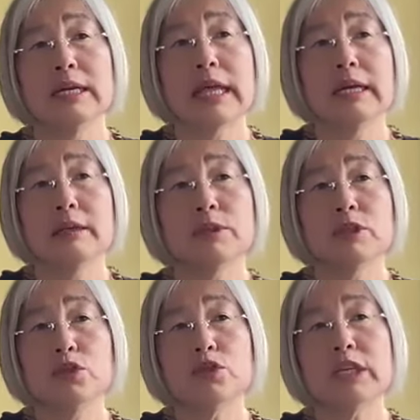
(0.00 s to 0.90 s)
they even
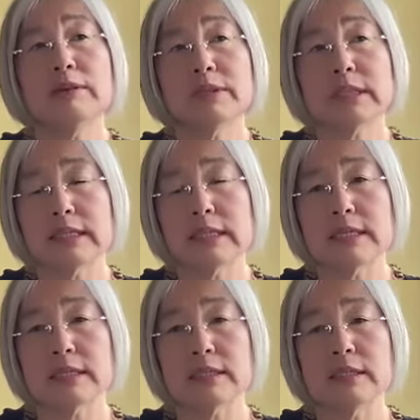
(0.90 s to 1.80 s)
you give a
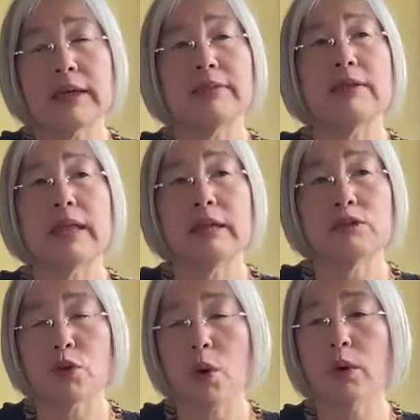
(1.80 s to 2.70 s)
sentence and then they
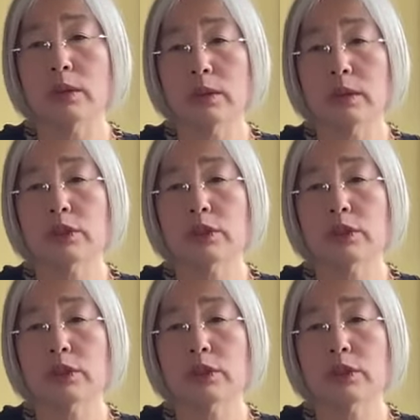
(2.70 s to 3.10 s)
draw.